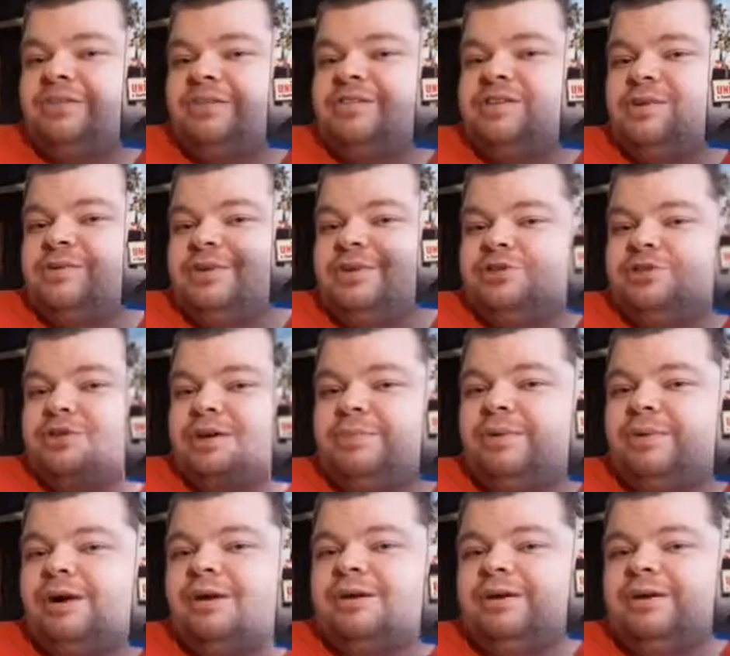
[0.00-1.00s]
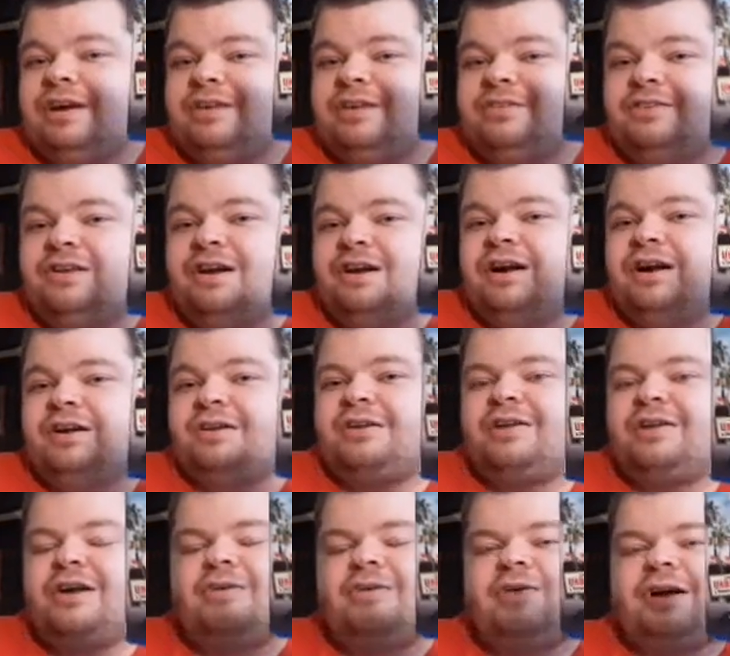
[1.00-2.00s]
Stone and Trey Parker has done.
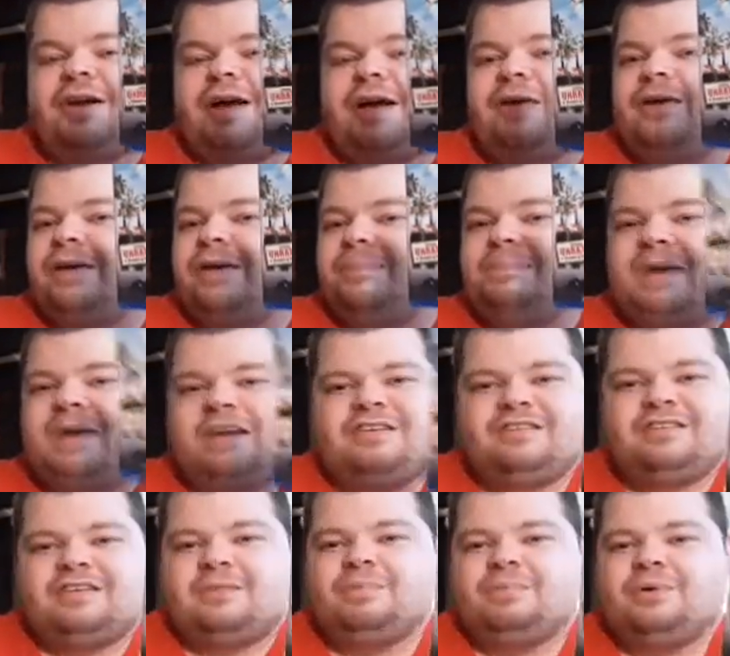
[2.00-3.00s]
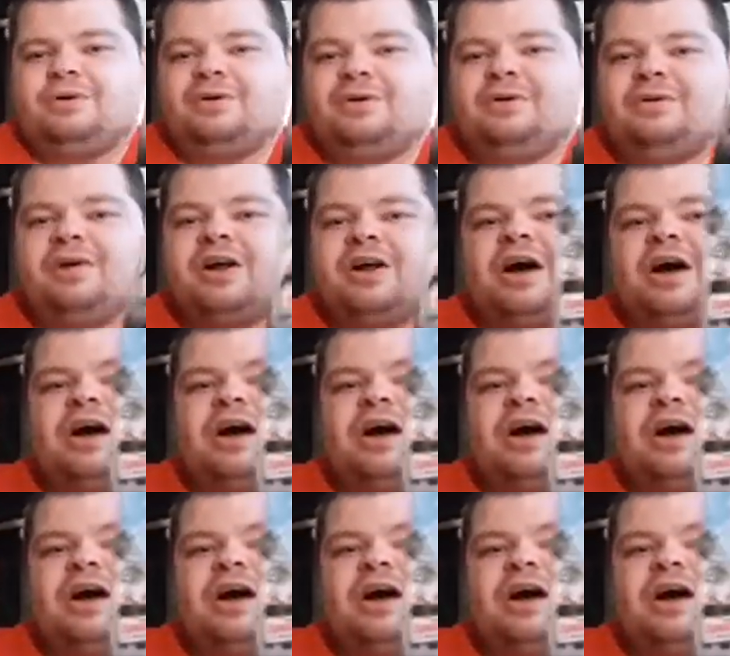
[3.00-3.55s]
I like basketball.